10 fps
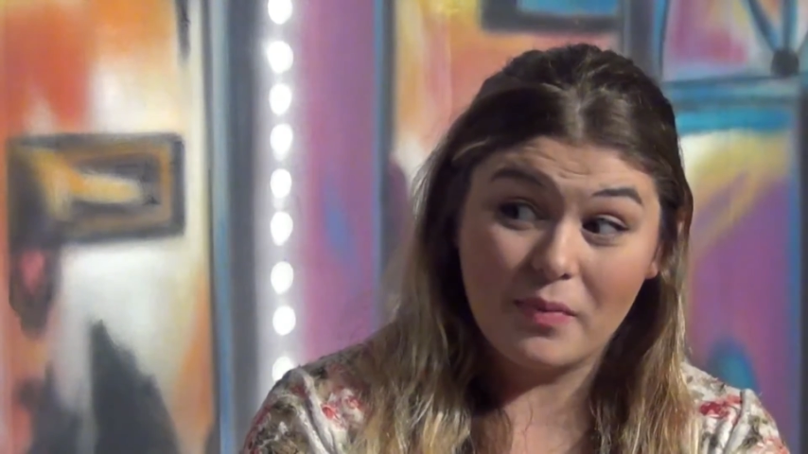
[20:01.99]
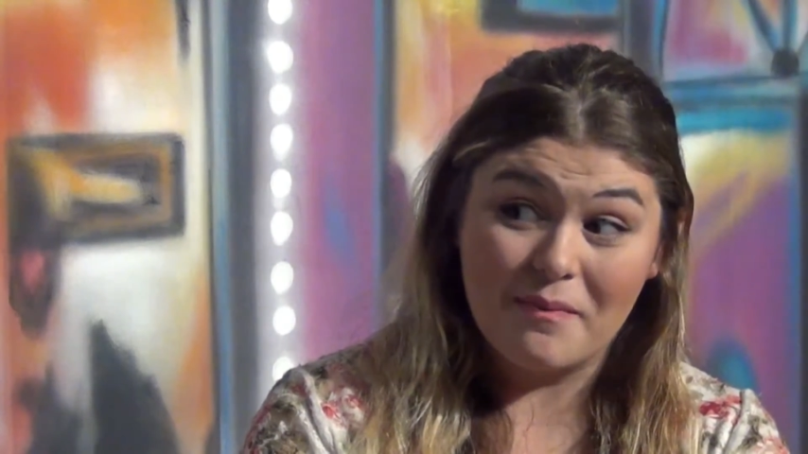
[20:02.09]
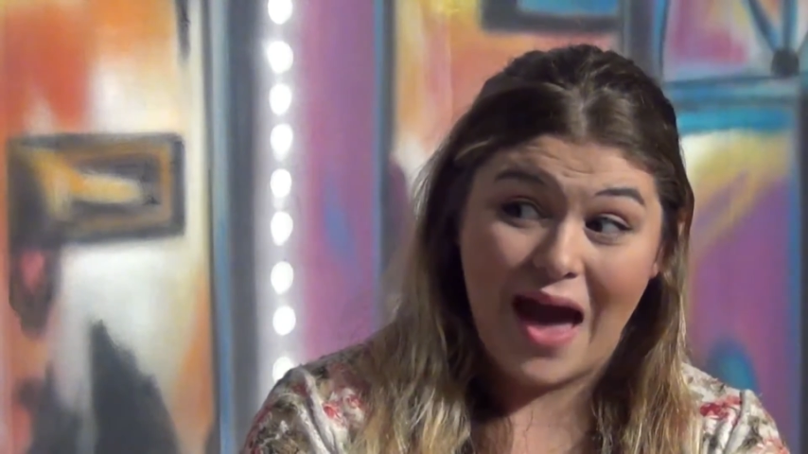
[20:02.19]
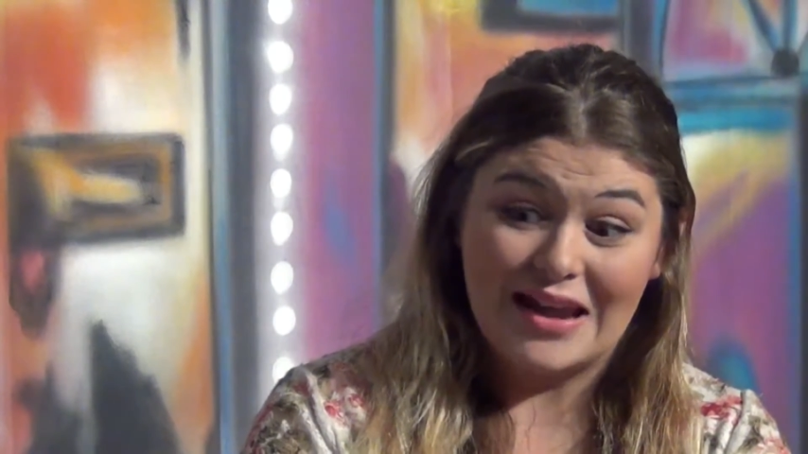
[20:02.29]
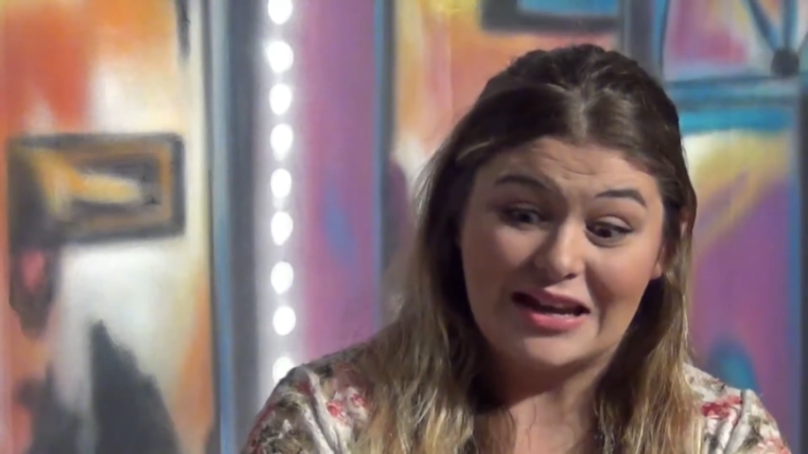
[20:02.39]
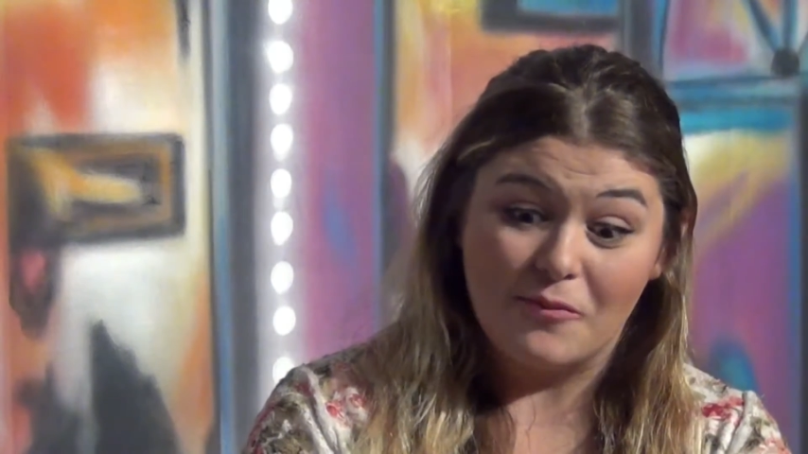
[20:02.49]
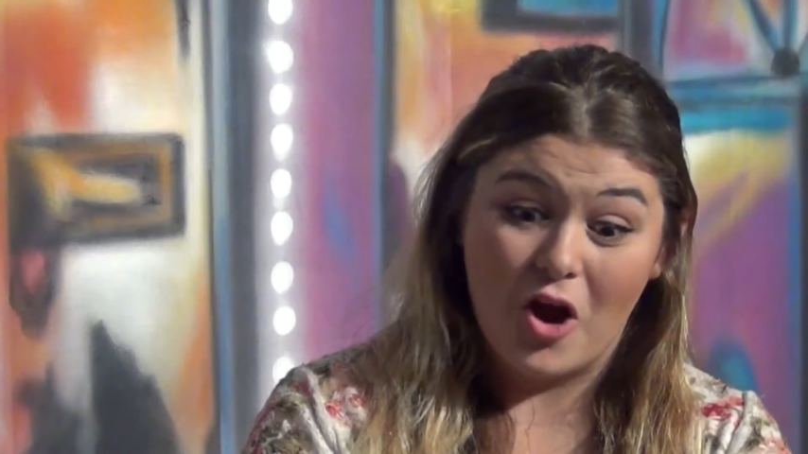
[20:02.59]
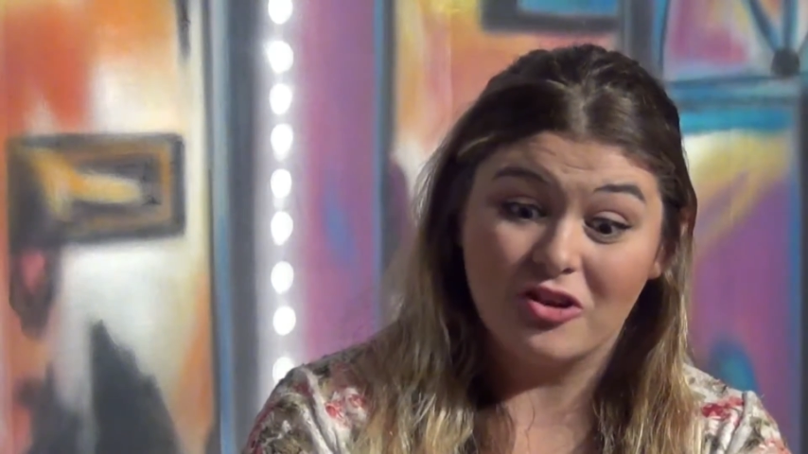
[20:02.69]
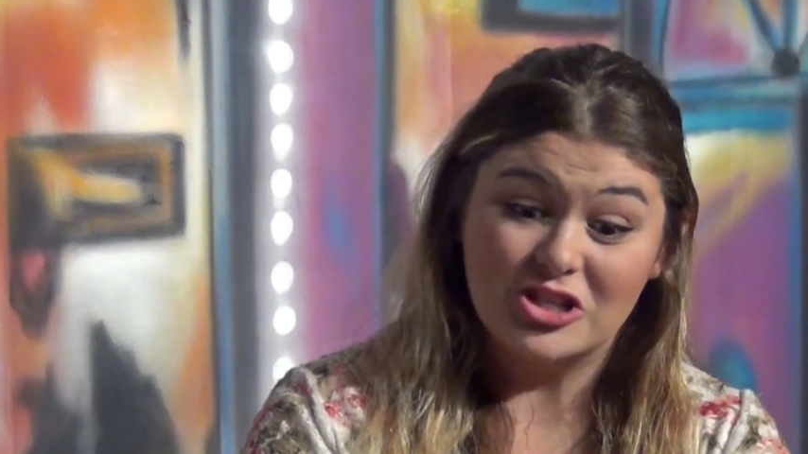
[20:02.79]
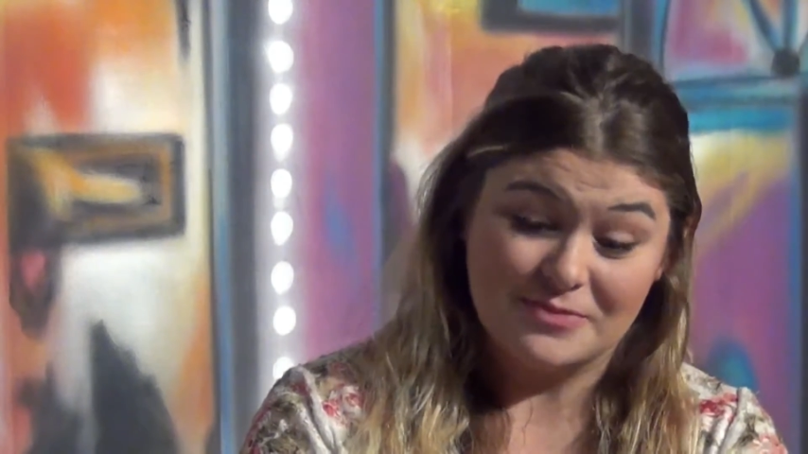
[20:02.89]
be mad anymore.
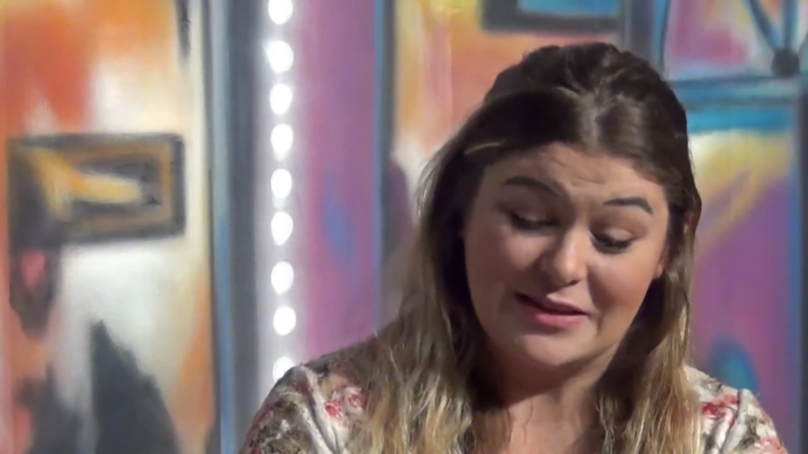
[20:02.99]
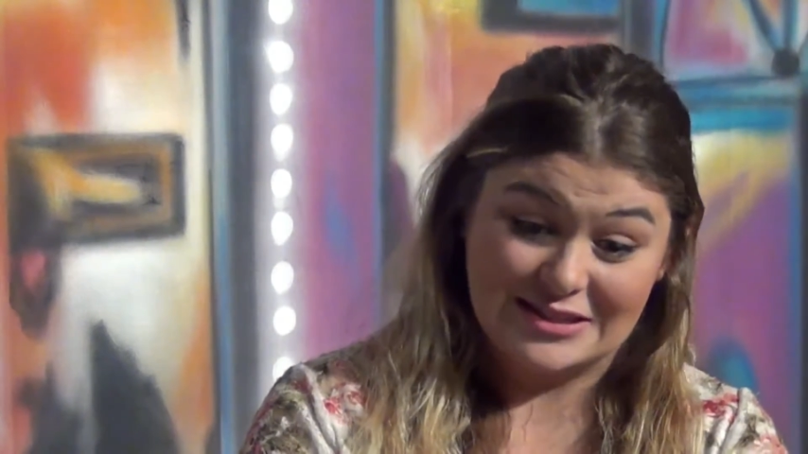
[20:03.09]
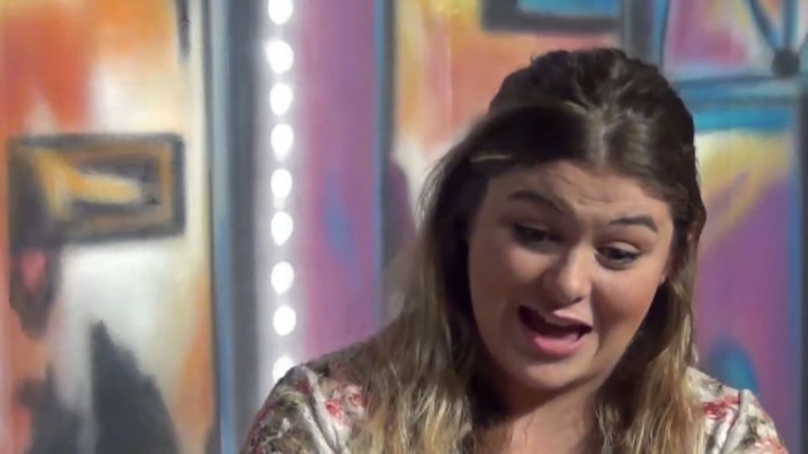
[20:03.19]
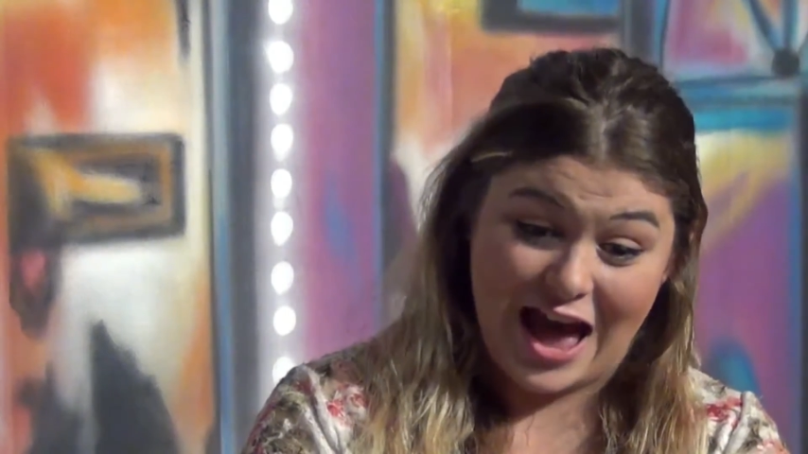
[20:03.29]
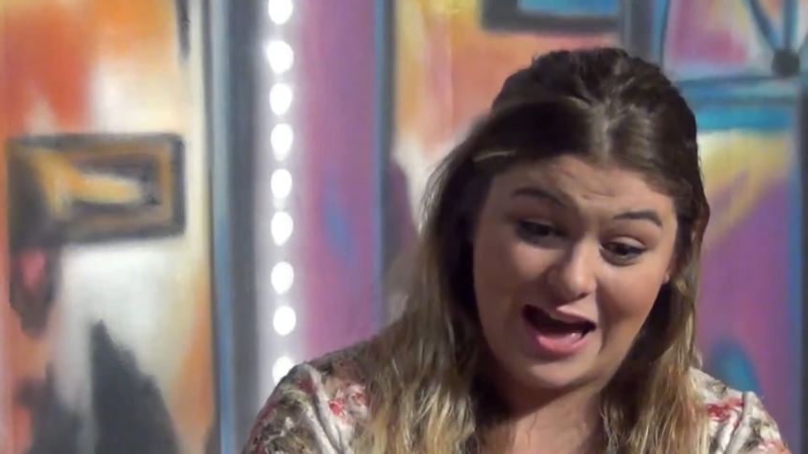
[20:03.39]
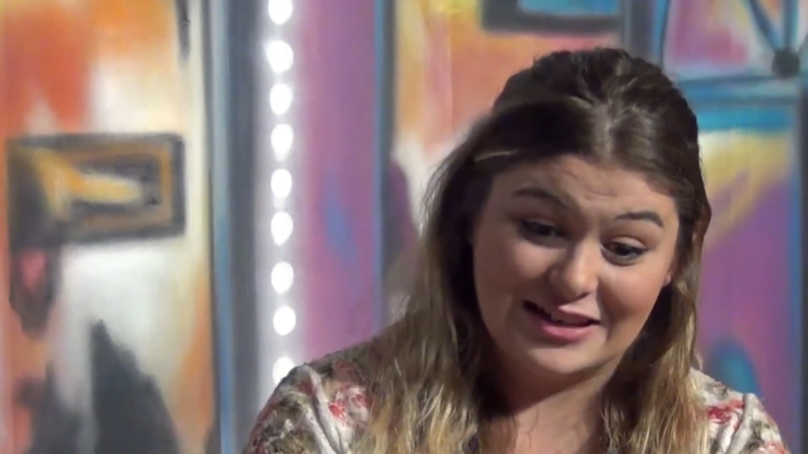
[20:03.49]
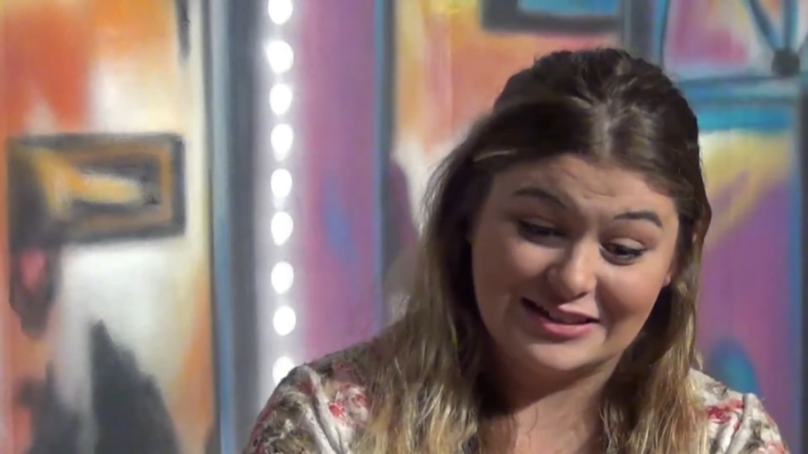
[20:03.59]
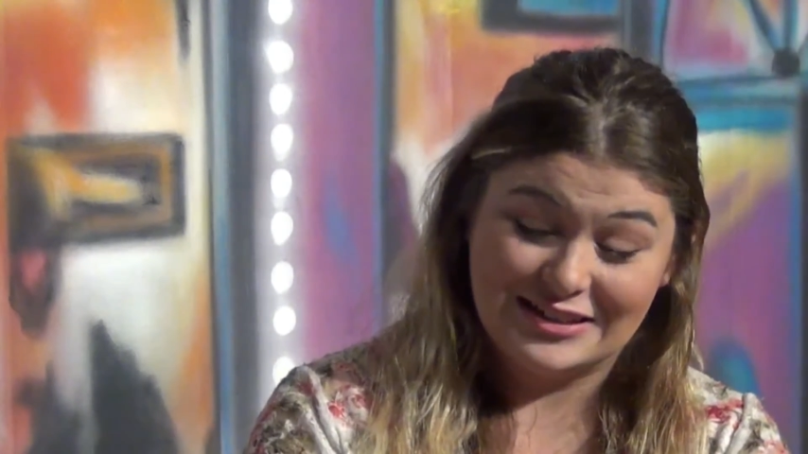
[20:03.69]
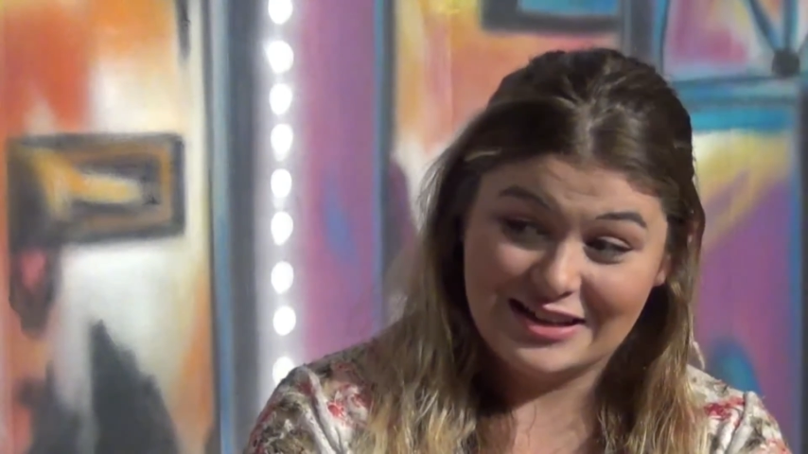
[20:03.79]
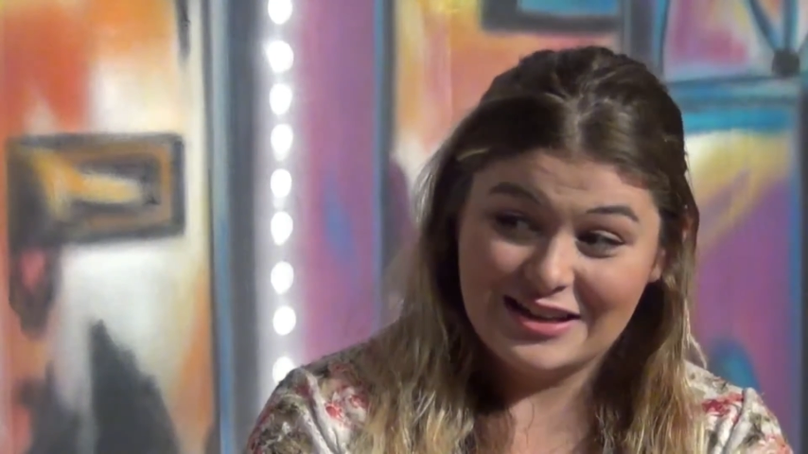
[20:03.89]
I'll just be sad.